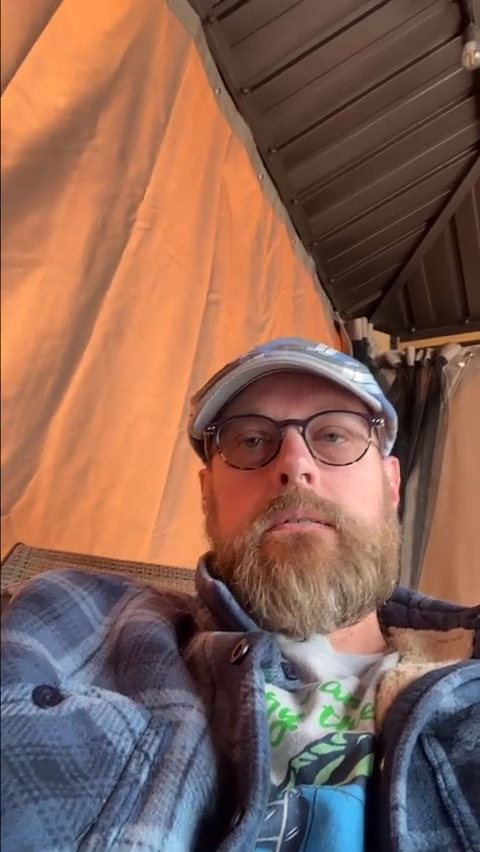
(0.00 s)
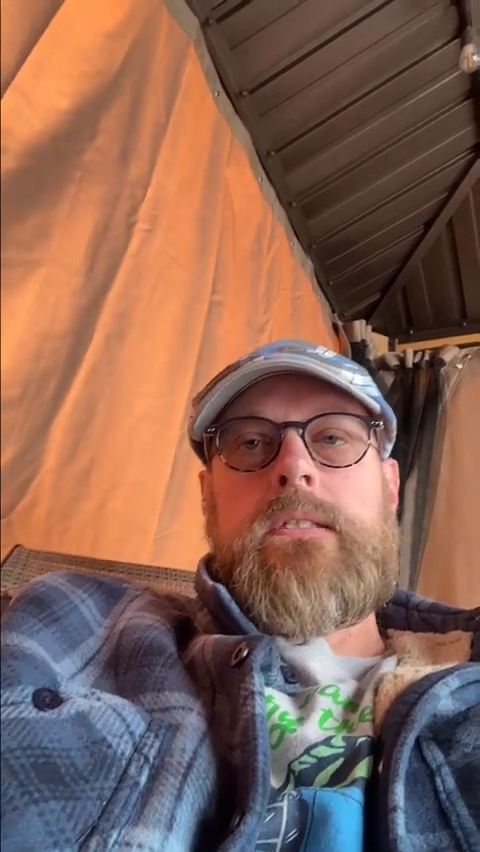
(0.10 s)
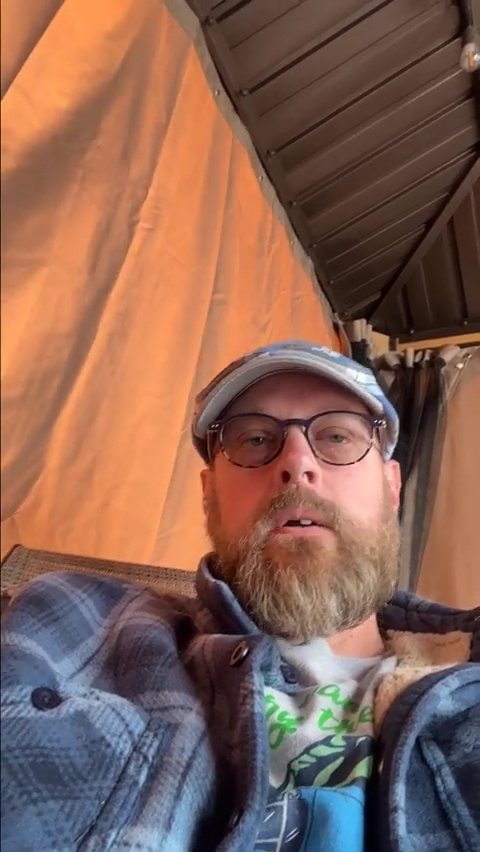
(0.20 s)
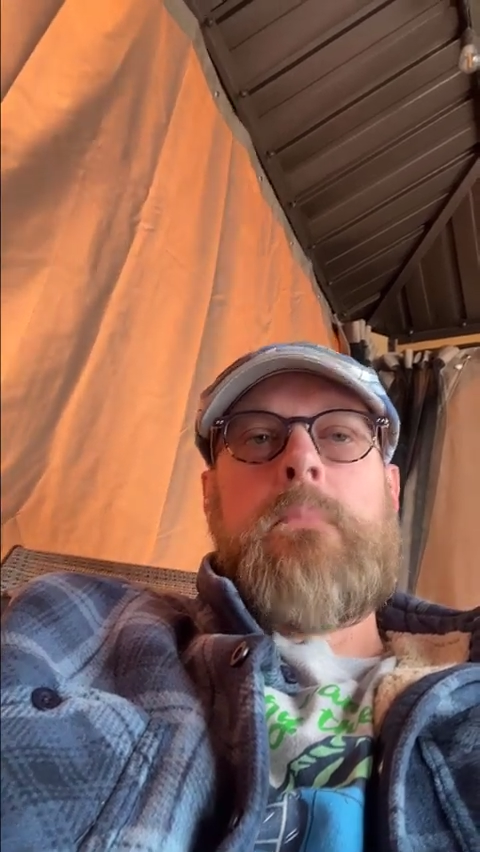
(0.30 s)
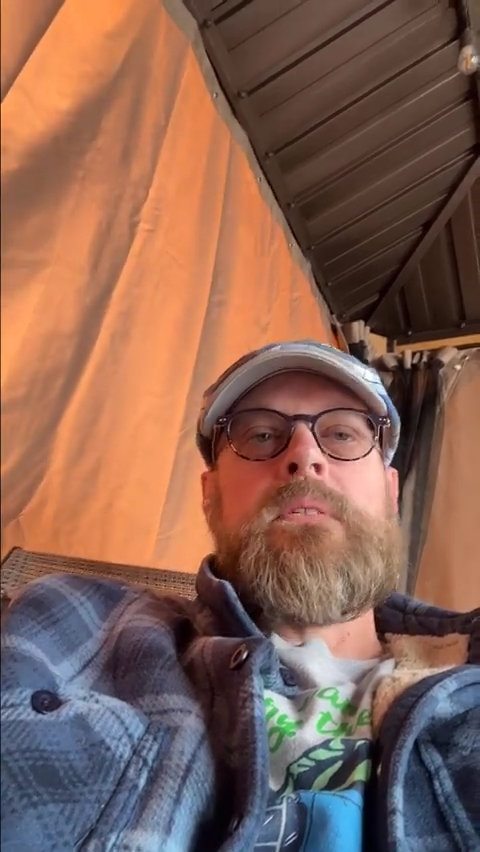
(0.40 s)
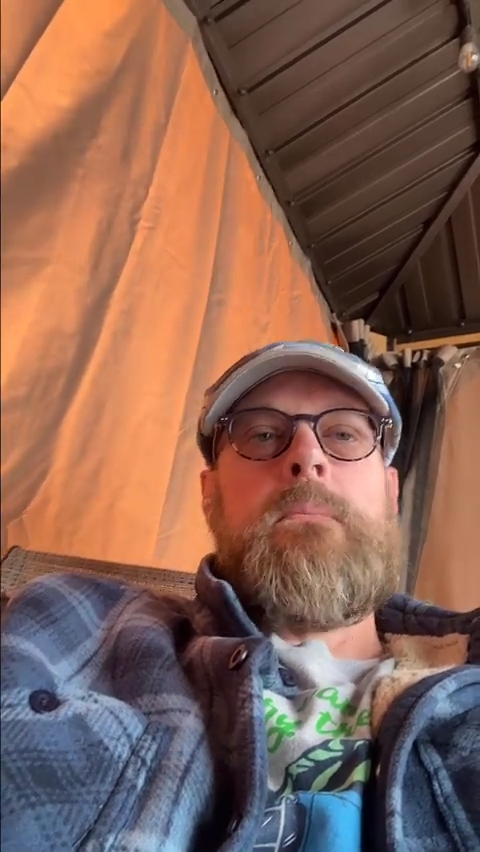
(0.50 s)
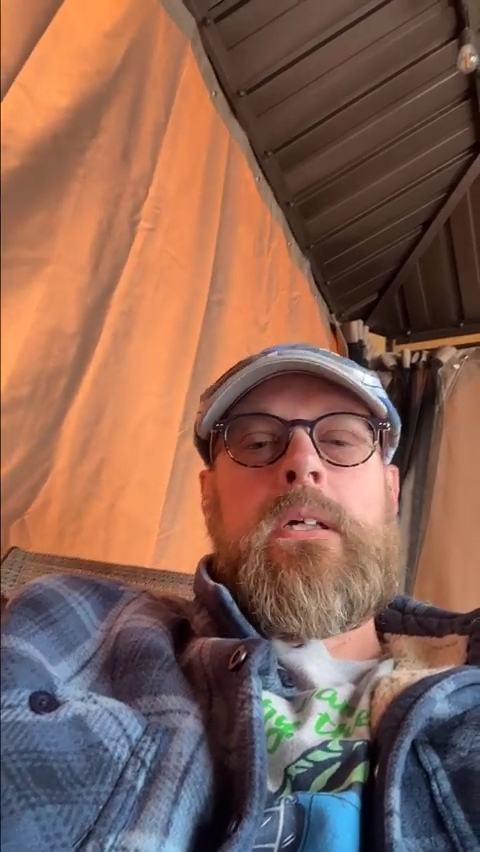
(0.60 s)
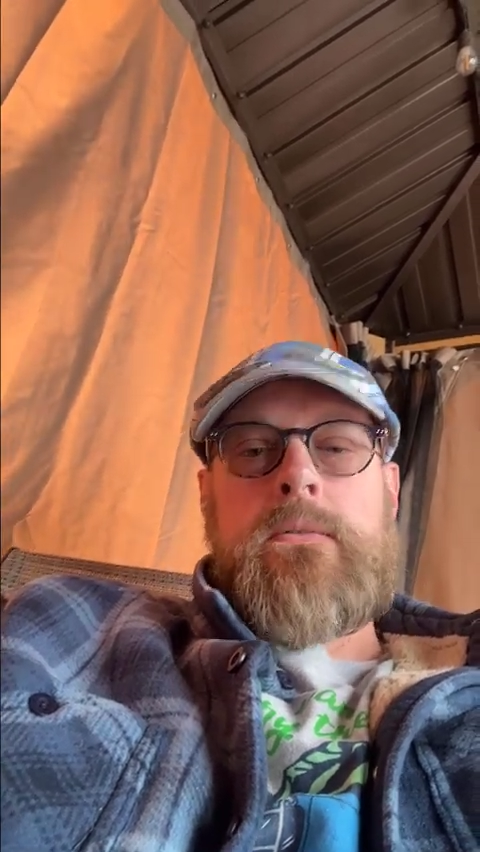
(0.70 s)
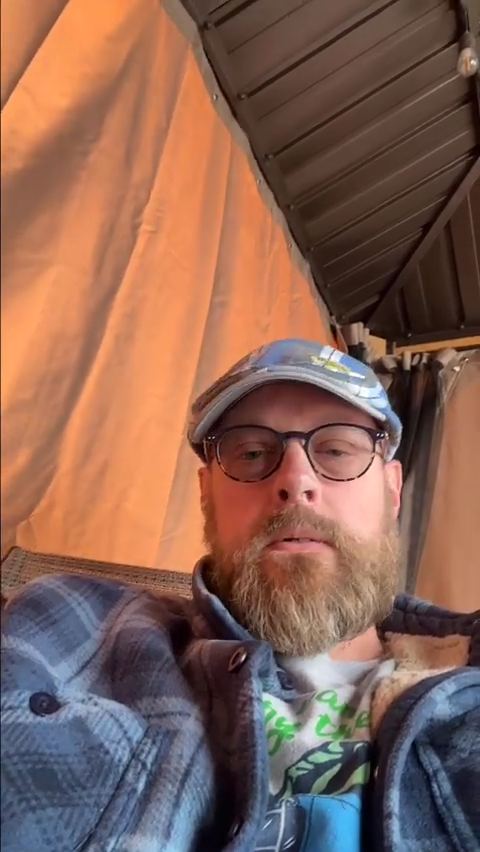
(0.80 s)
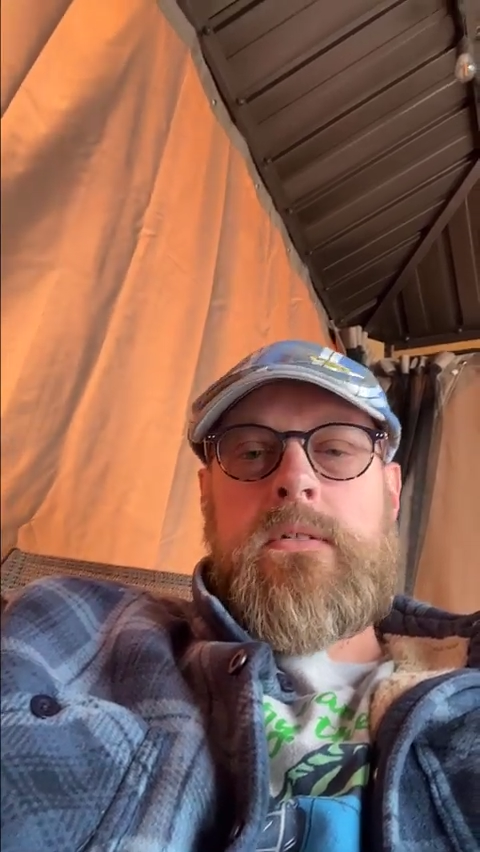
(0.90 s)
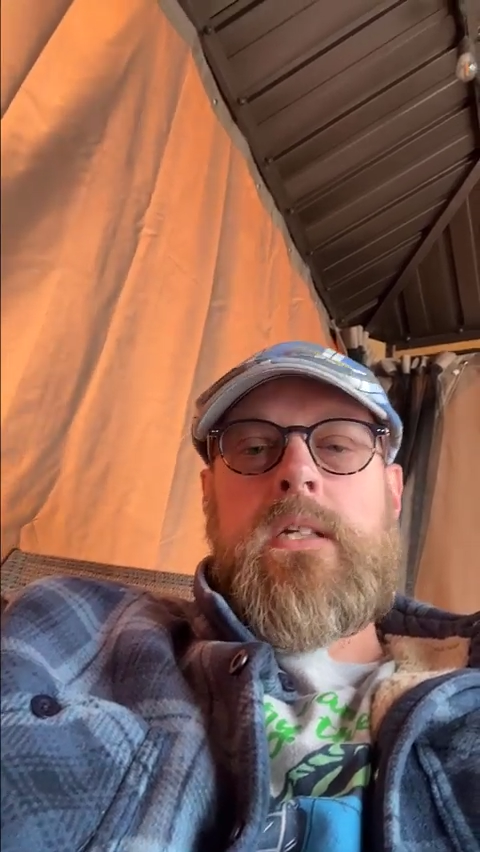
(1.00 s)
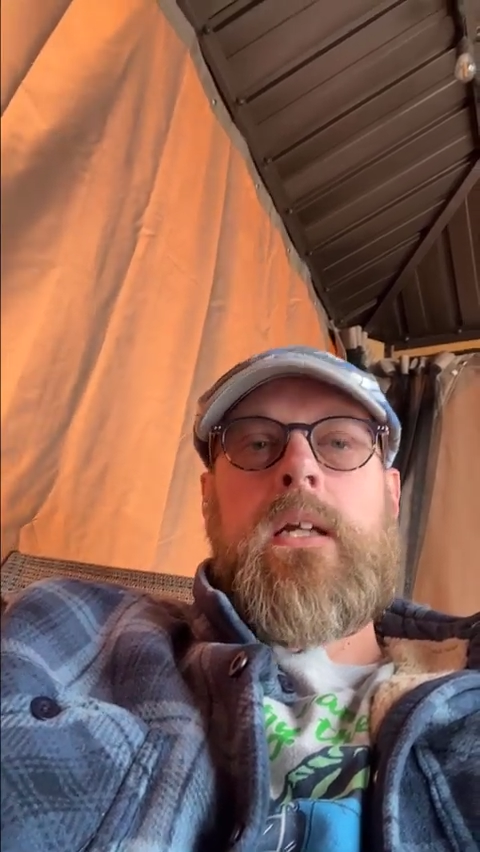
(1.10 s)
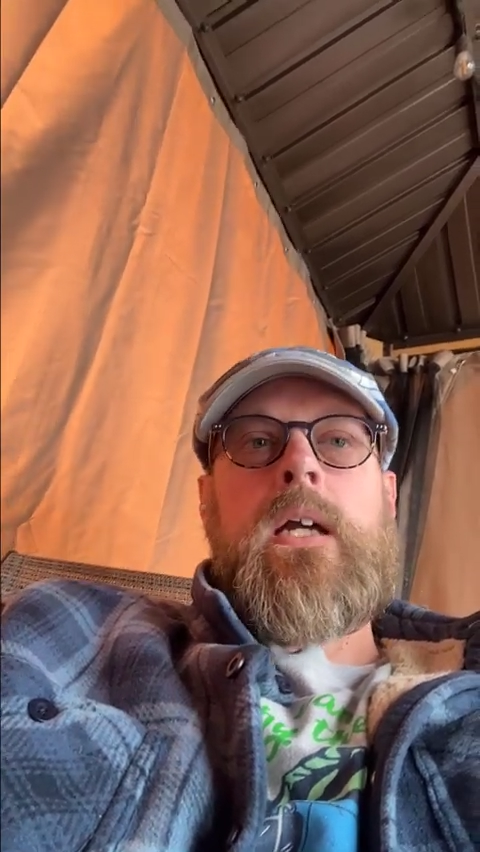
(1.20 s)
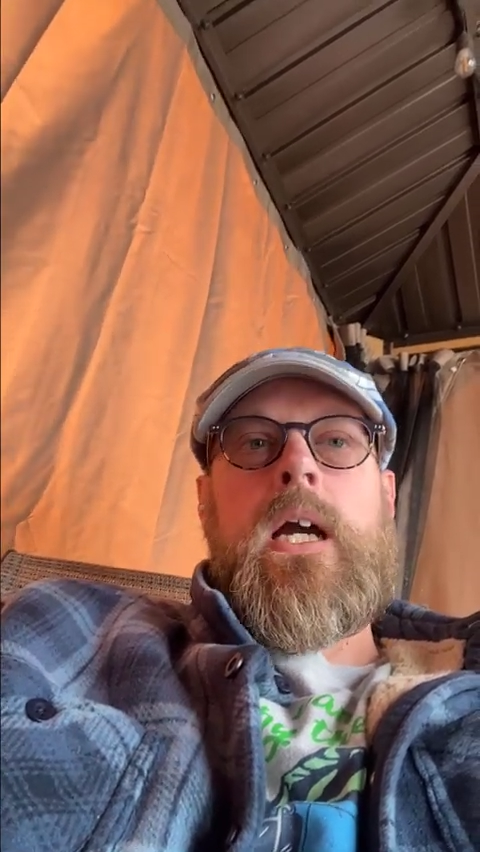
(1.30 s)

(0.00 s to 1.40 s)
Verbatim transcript: stir up some interesting